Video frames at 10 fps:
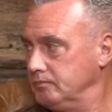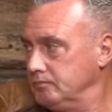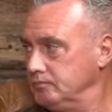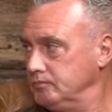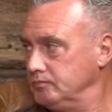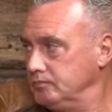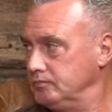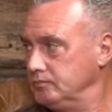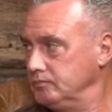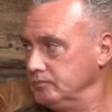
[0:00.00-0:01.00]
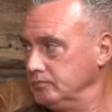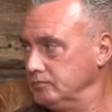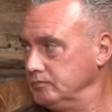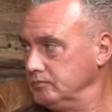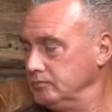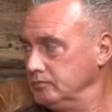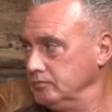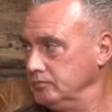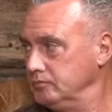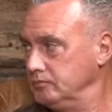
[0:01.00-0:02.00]

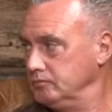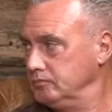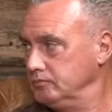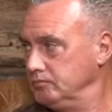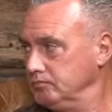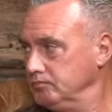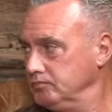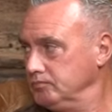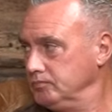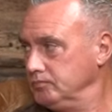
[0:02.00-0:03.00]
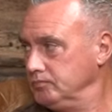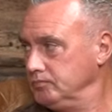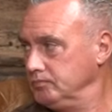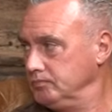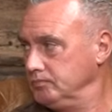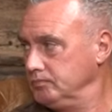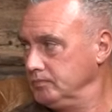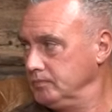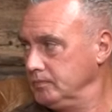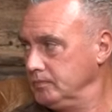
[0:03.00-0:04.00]

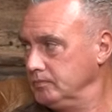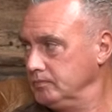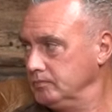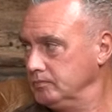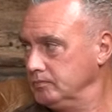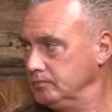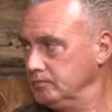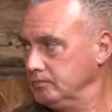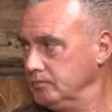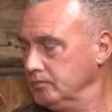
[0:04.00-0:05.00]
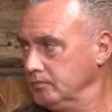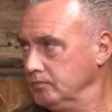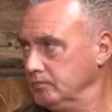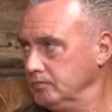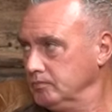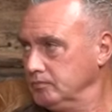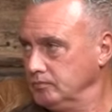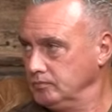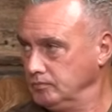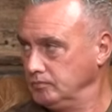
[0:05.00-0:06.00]
(silent)